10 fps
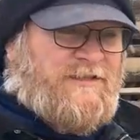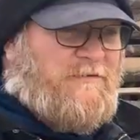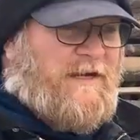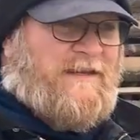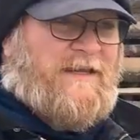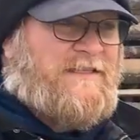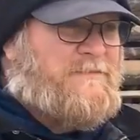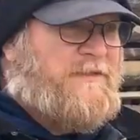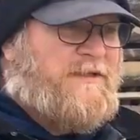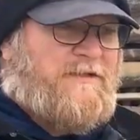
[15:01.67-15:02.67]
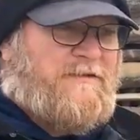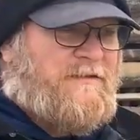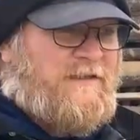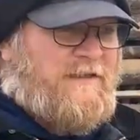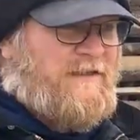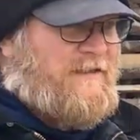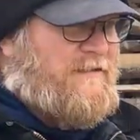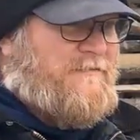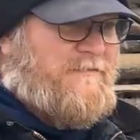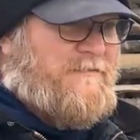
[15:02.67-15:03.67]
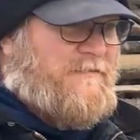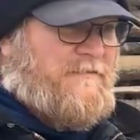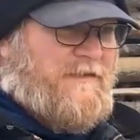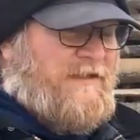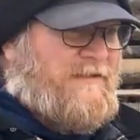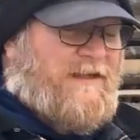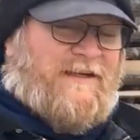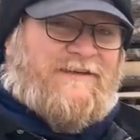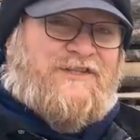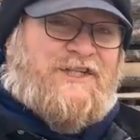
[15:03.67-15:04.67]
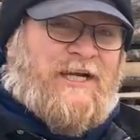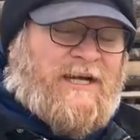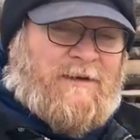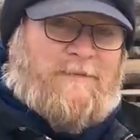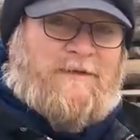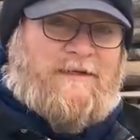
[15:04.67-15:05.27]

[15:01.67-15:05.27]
She ran that splitter like a champ.